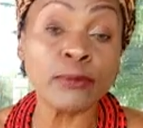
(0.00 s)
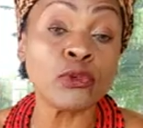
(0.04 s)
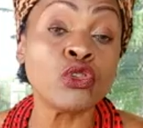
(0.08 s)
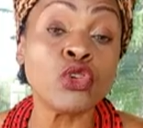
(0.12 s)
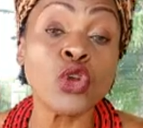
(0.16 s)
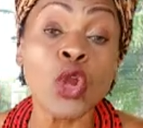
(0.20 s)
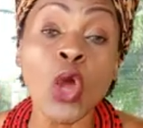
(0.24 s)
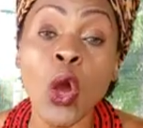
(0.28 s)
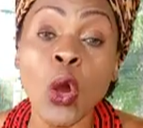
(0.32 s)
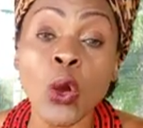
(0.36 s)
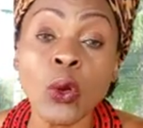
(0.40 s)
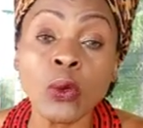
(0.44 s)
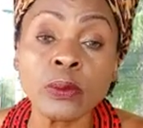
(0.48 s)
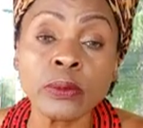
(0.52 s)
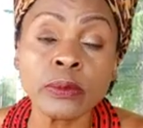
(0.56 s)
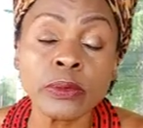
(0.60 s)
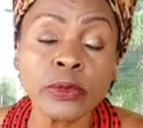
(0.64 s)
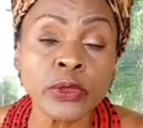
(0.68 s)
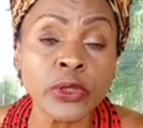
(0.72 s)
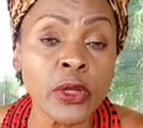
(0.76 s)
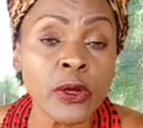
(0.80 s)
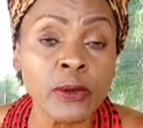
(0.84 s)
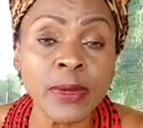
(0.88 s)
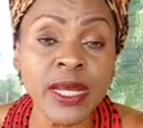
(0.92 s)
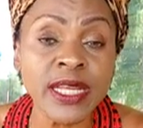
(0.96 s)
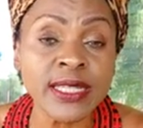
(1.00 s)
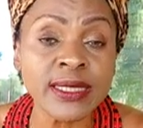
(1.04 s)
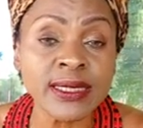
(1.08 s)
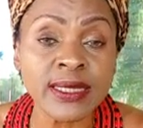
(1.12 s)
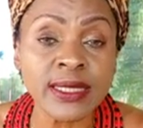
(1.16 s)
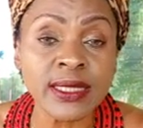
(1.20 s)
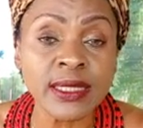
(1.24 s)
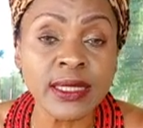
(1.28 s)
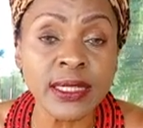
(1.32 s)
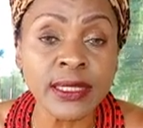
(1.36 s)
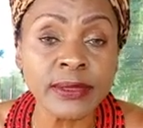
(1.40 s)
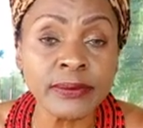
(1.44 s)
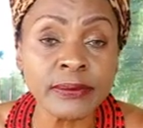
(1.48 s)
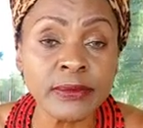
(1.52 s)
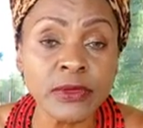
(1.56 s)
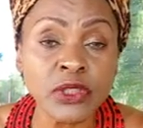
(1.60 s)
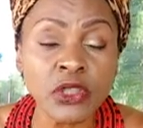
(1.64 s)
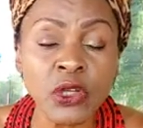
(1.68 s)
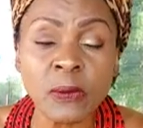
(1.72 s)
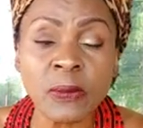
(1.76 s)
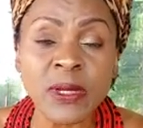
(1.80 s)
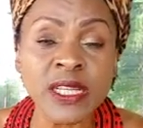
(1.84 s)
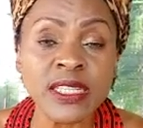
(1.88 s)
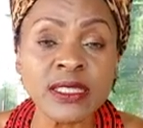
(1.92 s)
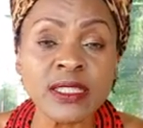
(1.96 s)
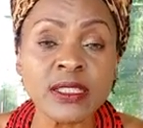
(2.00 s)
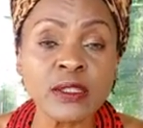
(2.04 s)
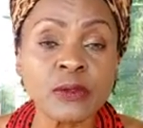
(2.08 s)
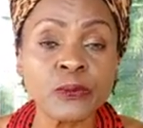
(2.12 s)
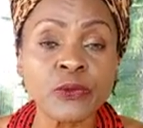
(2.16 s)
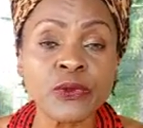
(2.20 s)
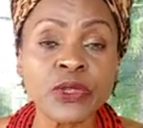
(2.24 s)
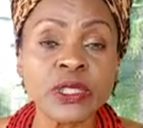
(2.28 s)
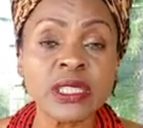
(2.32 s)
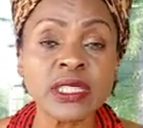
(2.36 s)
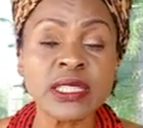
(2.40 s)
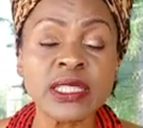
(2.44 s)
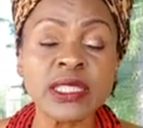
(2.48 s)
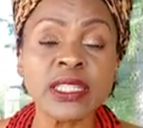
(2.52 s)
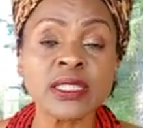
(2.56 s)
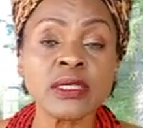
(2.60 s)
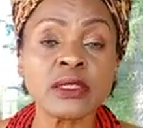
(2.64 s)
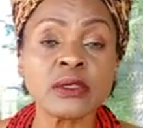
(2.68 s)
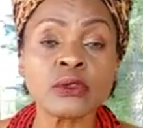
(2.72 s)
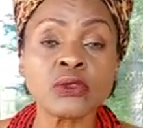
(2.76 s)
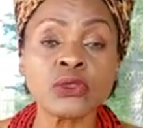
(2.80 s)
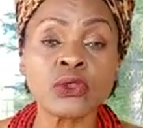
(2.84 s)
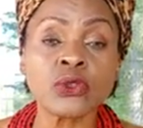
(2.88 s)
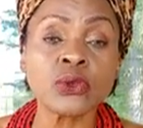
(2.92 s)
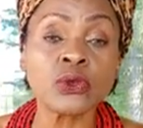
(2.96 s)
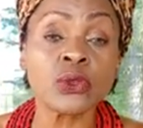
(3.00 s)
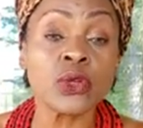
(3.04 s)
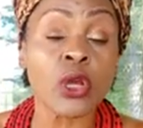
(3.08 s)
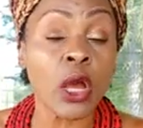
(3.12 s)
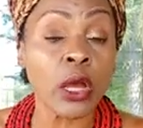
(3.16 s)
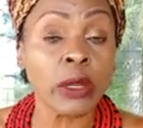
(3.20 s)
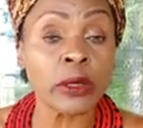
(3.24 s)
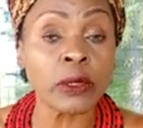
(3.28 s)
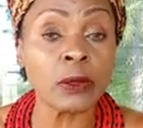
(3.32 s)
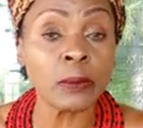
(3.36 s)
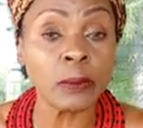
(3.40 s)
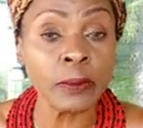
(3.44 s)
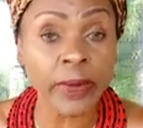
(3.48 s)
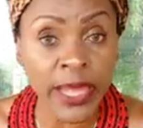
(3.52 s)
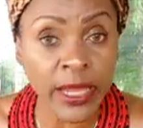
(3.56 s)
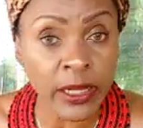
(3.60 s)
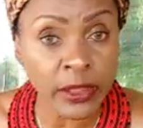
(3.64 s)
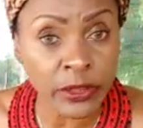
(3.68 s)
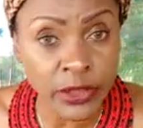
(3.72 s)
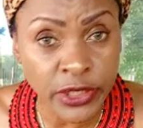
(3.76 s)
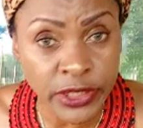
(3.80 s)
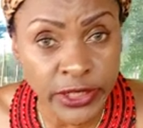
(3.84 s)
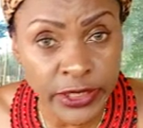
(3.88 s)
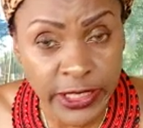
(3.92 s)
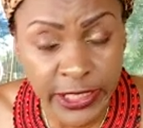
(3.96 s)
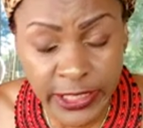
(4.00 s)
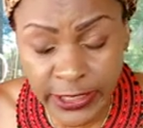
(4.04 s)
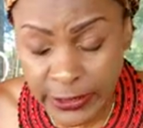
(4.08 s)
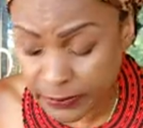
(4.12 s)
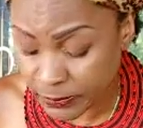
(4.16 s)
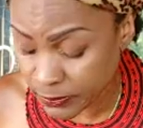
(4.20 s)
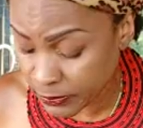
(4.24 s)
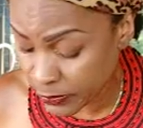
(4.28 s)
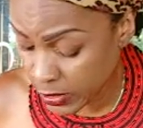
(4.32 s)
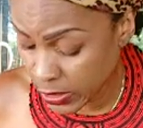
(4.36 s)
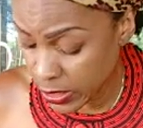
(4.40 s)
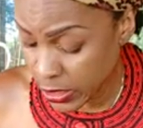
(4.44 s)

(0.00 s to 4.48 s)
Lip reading: No, no, my dear. No, my dear princess, do not abandon it.